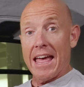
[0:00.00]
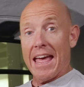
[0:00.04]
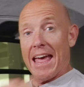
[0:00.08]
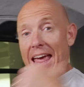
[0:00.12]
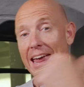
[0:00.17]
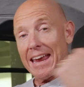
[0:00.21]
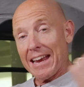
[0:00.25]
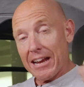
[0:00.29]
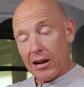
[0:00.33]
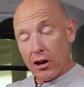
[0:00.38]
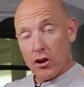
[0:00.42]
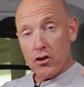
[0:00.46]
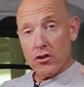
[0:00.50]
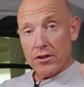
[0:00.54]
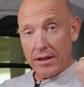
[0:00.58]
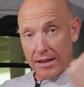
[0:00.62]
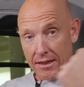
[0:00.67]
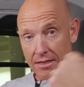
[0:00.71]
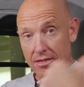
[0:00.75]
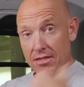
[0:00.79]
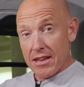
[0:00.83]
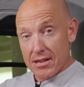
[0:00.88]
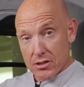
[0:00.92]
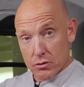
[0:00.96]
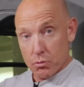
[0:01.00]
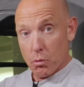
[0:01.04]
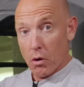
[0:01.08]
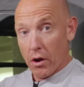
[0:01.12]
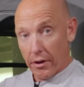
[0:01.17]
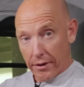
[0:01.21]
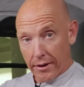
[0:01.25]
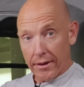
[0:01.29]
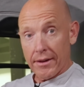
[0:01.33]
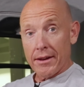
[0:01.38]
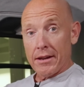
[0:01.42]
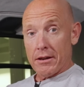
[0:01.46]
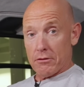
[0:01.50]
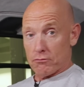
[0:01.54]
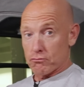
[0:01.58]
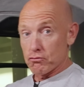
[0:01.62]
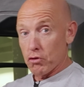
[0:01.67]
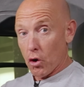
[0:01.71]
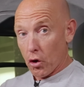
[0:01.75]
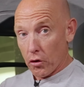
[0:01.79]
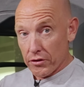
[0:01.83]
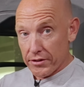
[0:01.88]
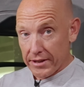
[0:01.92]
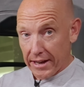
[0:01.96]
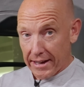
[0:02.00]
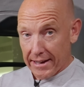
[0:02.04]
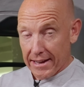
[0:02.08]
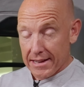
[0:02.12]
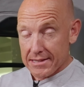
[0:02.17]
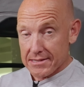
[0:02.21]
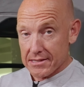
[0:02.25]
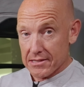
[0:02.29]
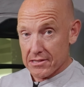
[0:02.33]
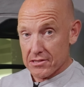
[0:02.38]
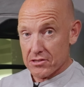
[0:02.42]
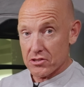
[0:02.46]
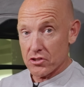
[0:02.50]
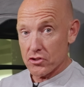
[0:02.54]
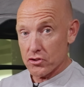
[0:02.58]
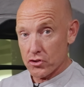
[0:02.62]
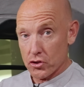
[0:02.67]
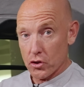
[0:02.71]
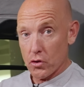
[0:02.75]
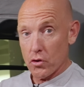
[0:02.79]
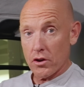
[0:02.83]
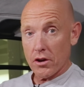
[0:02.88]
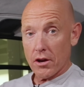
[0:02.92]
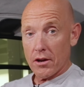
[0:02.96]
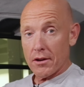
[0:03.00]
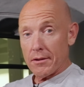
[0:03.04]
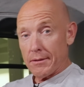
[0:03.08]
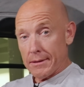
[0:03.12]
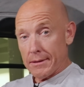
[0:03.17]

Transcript: including this one, Ron Dennis at Suzuka.